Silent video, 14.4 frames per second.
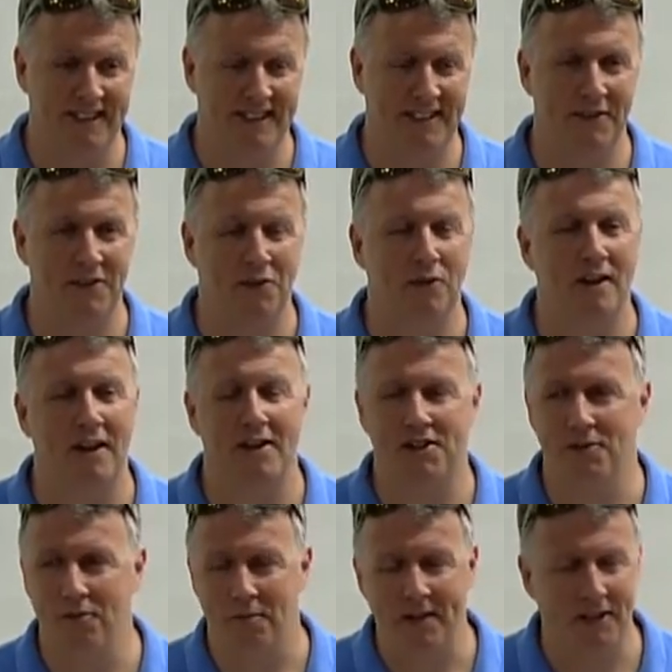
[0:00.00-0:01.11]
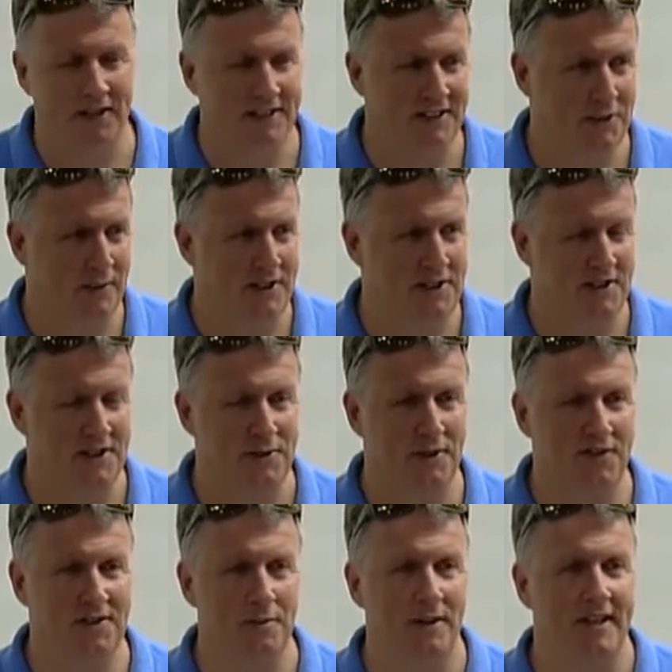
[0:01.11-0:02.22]
Uh, the, I should repeat all these questions. So
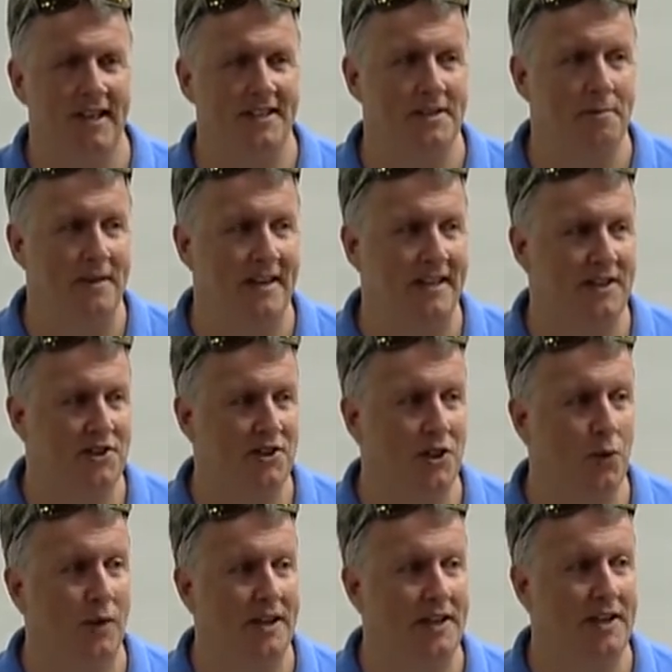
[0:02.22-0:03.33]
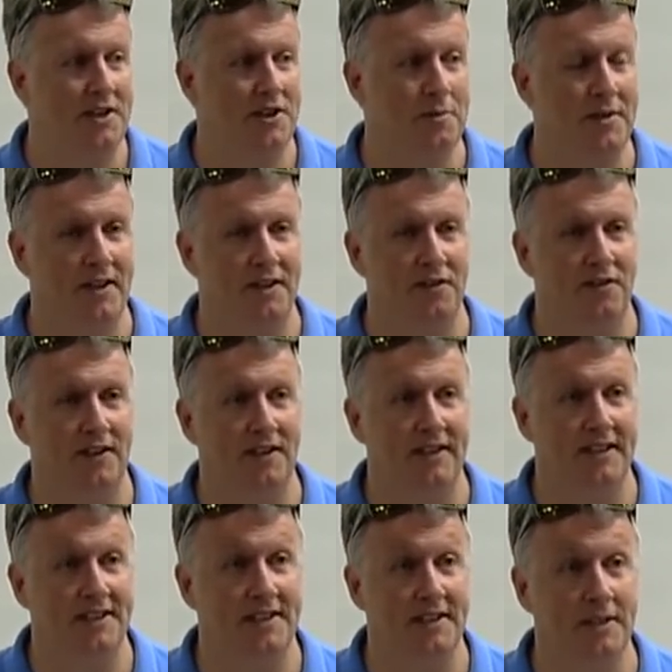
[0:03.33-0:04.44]
if someone has to manage, no way they should be on the
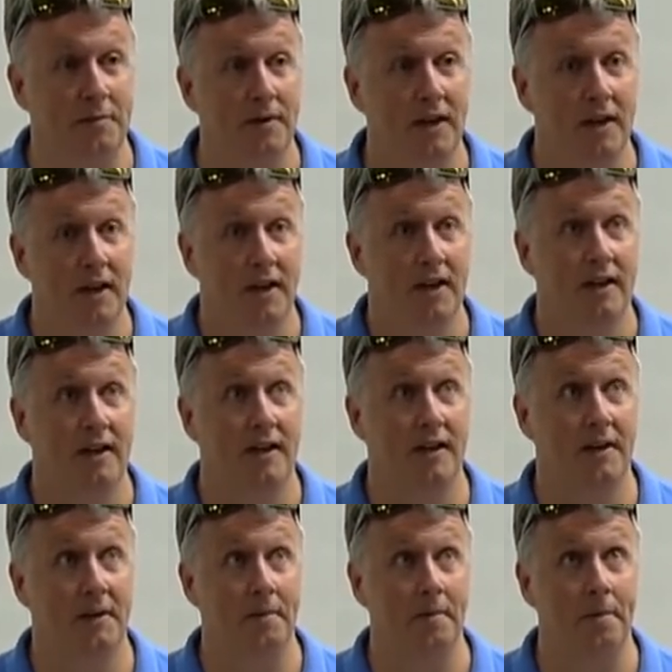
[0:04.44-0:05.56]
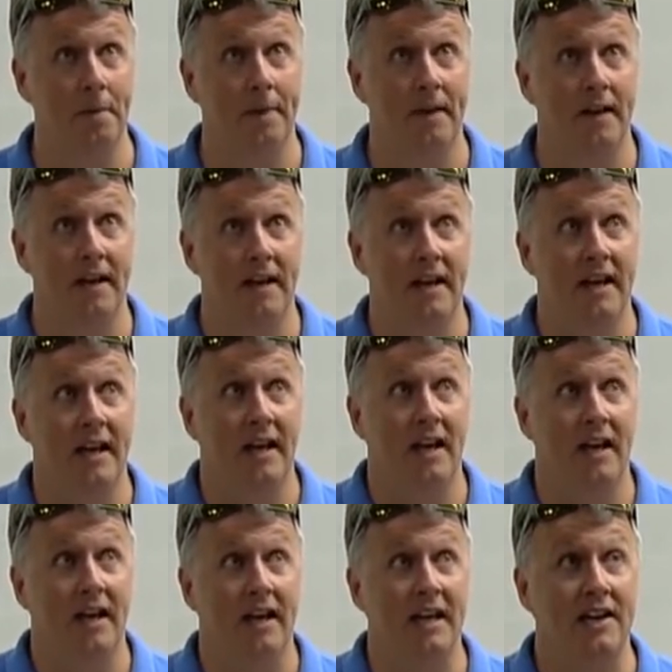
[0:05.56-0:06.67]
founding team. Um,
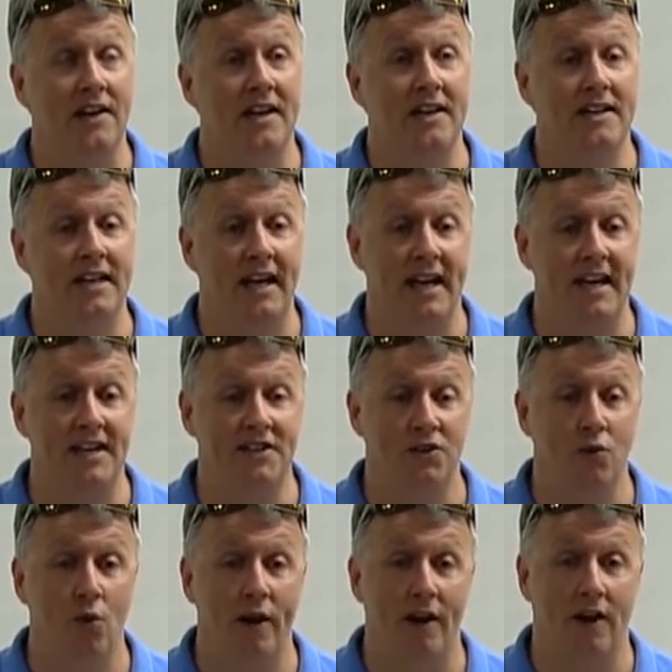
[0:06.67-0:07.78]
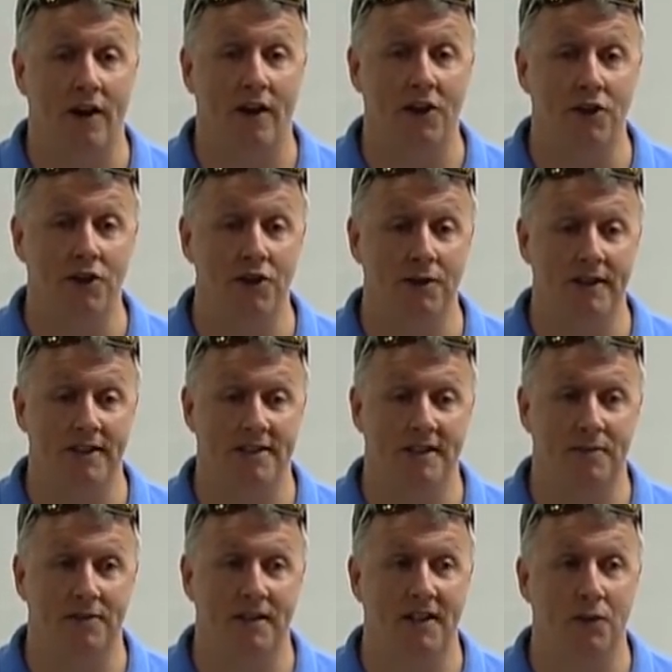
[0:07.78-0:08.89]
in the case where you're doing
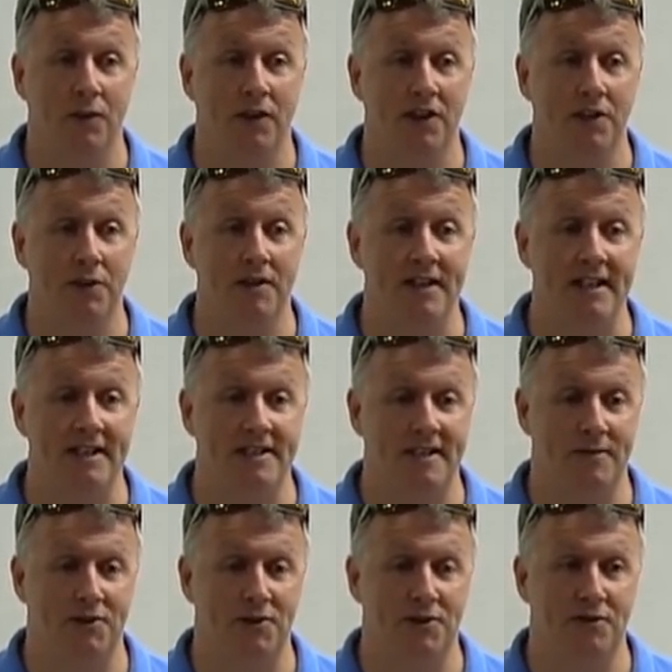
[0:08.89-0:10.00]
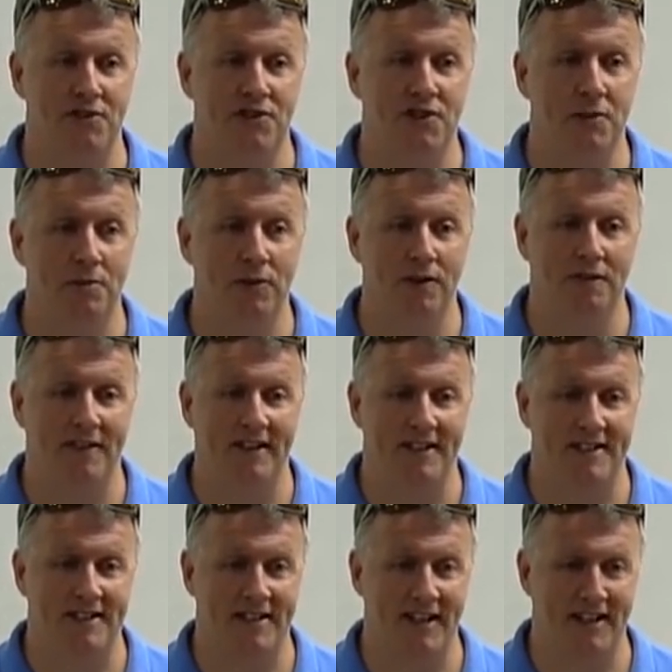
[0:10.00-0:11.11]
something where you need some sort of super
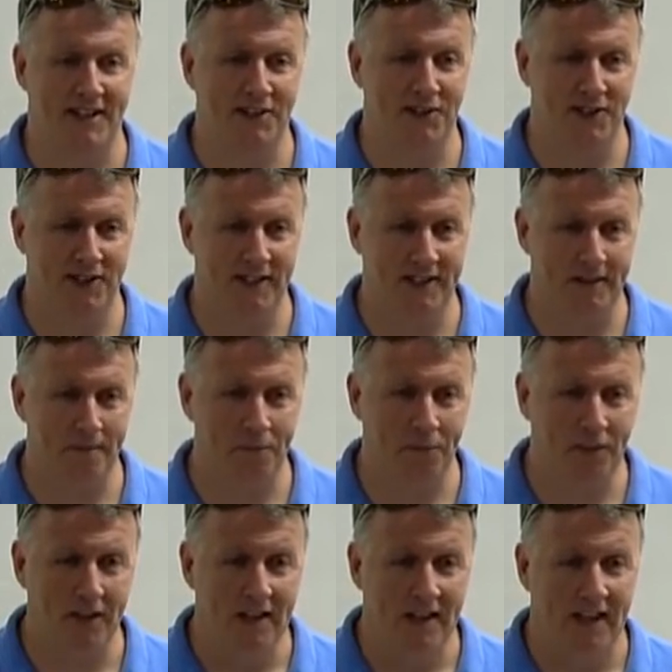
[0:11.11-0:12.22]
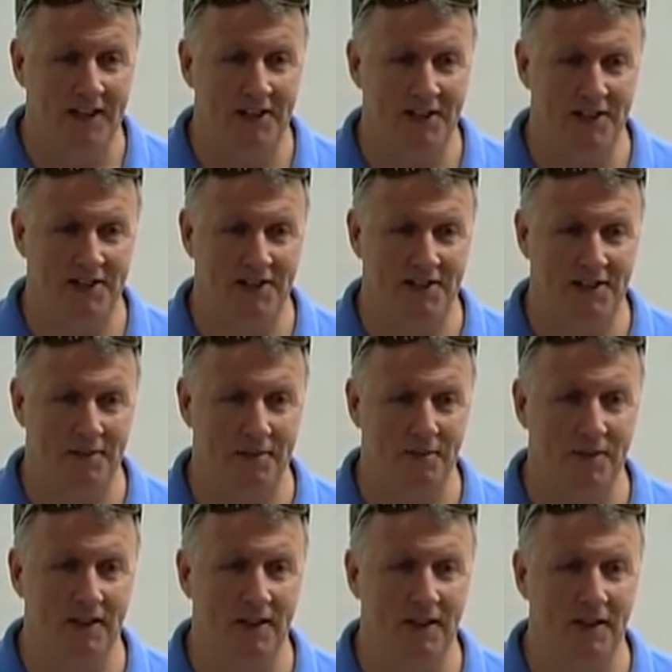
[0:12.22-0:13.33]
advanced technical thing, and there's
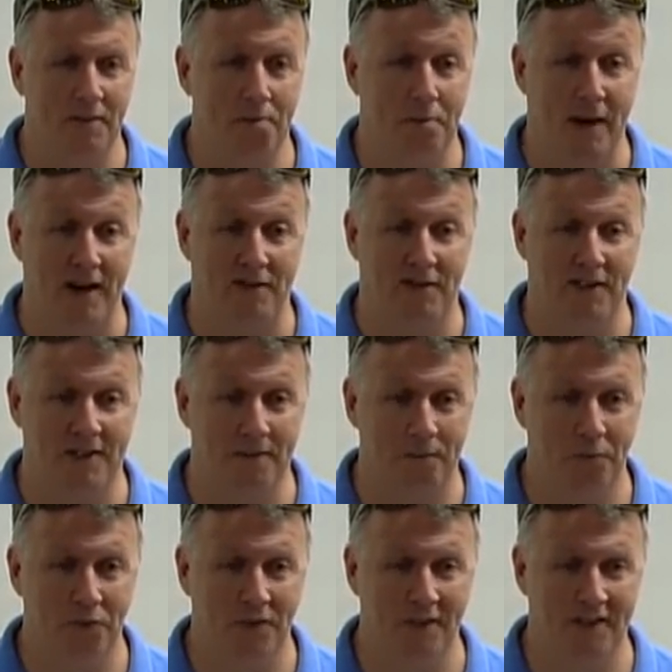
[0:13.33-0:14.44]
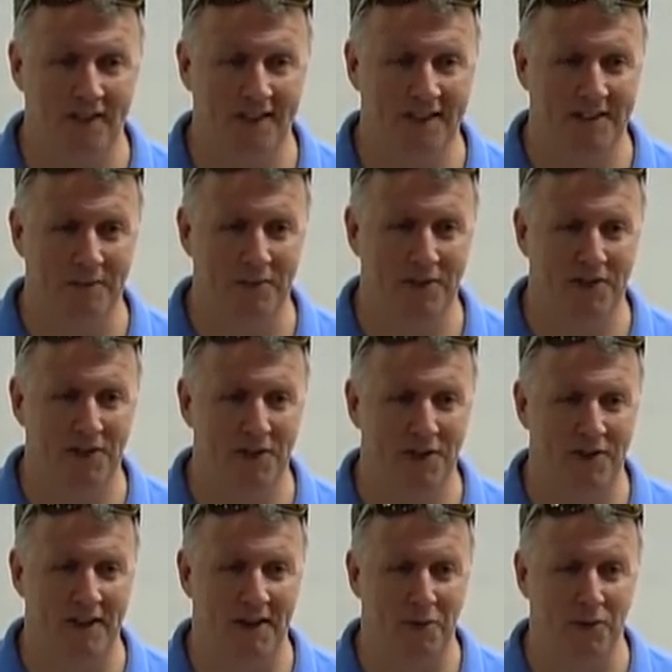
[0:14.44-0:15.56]
some boffin um, if you know
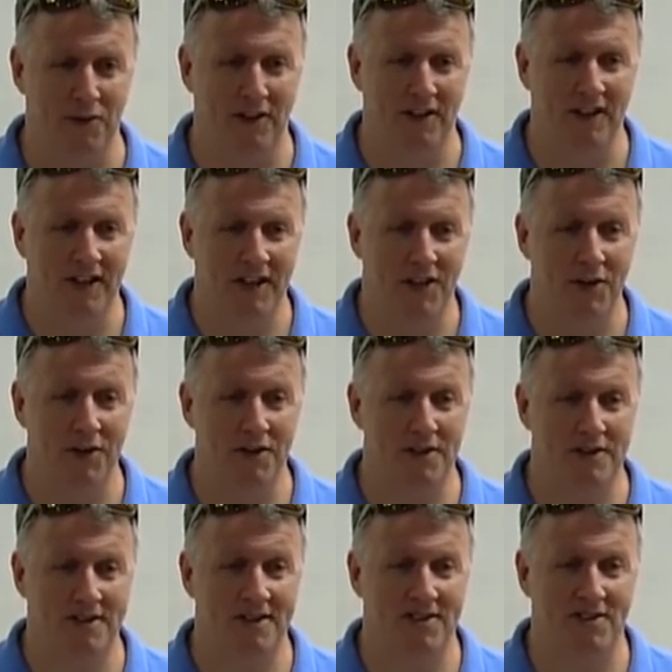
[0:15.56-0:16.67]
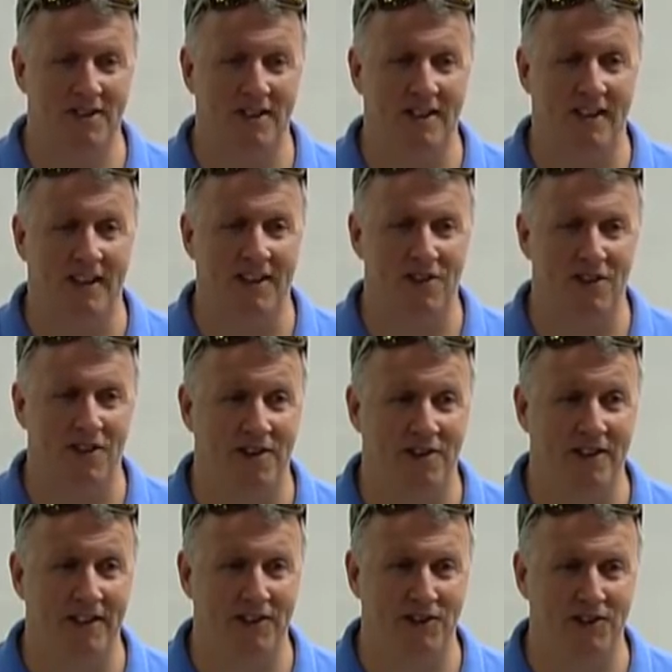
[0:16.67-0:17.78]
that word, who knows this thing and
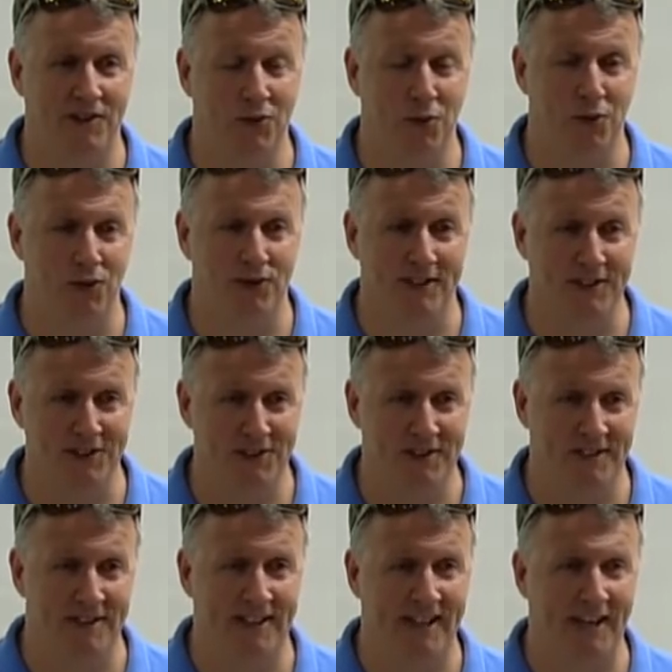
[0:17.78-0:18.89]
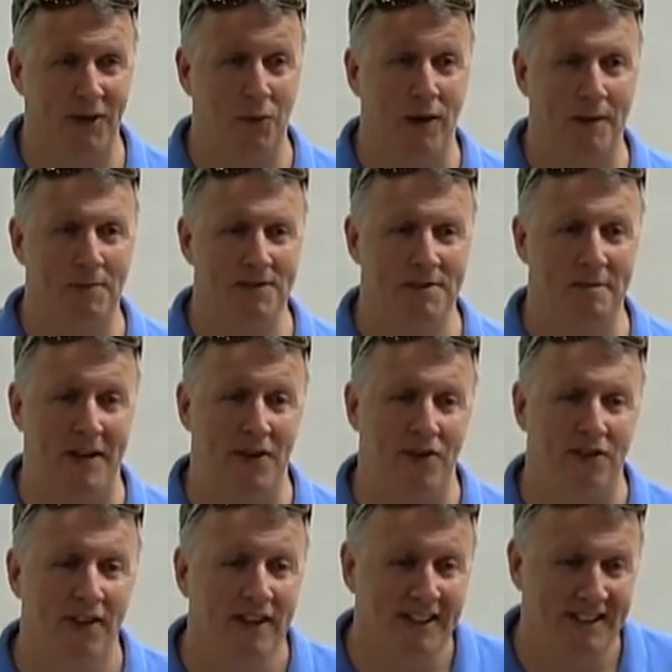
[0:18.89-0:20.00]
nothing else in the world, including like how to wipe his mouth,
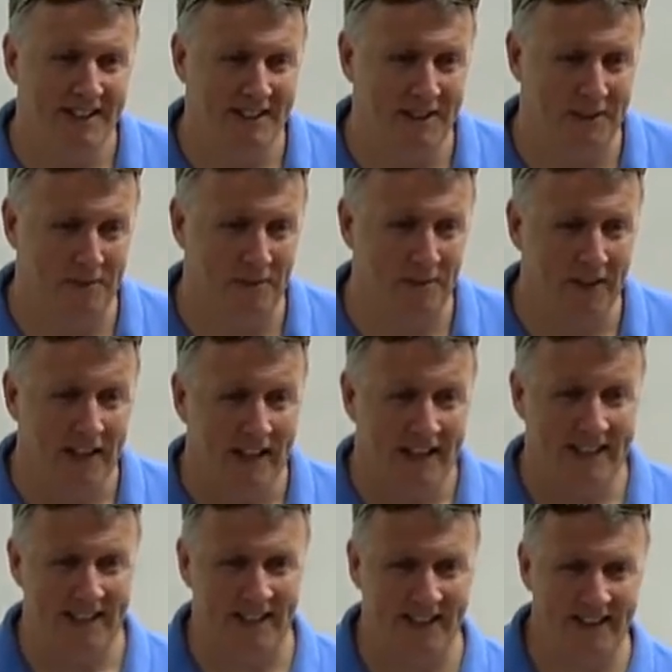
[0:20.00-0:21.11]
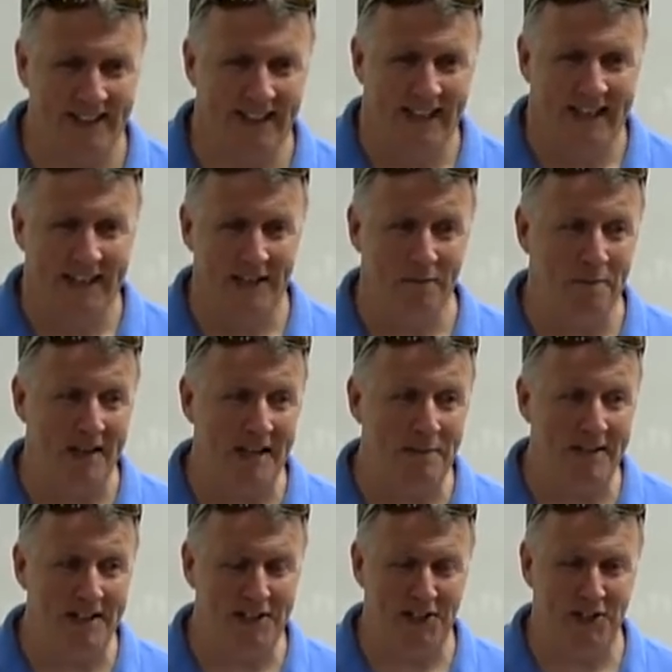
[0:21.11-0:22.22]
um, then it may
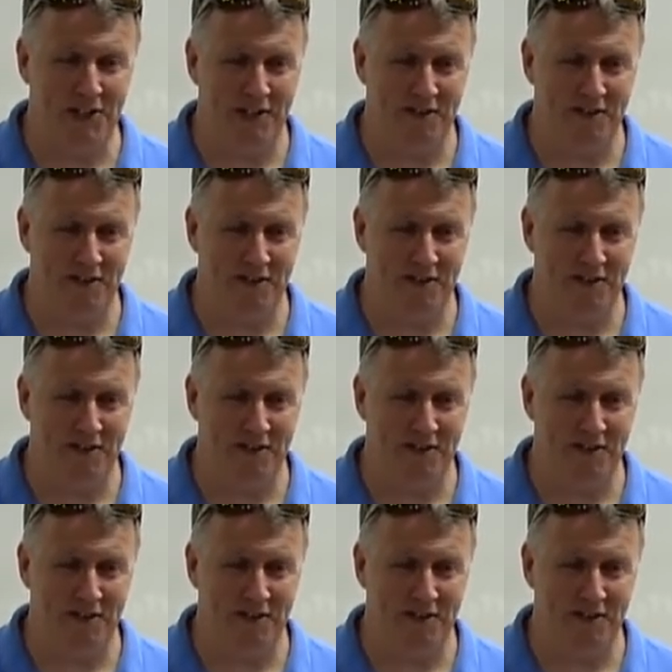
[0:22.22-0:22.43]
be to your